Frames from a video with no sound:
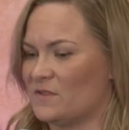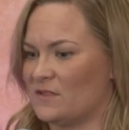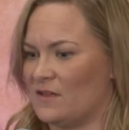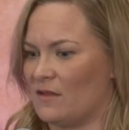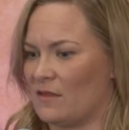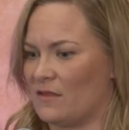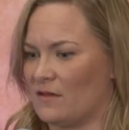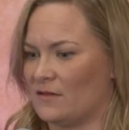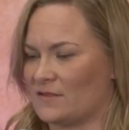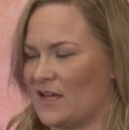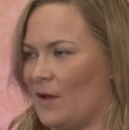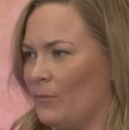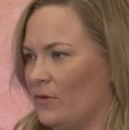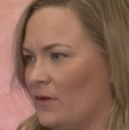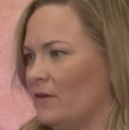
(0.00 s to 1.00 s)
seeing things
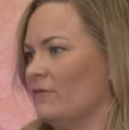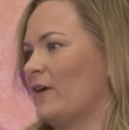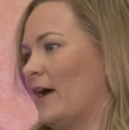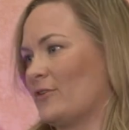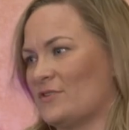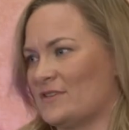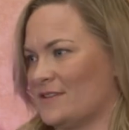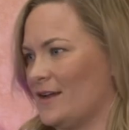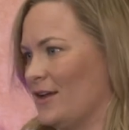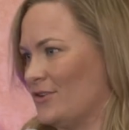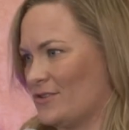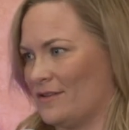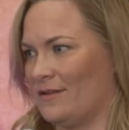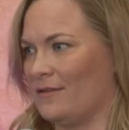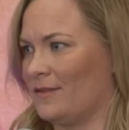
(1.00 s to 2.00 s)
happen in factories in
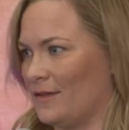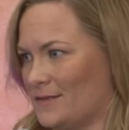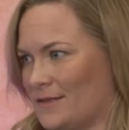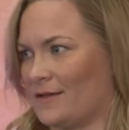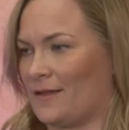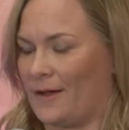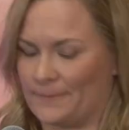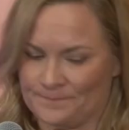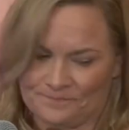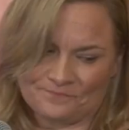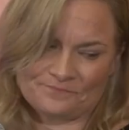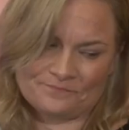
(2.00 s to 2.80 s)
Asia and things like that.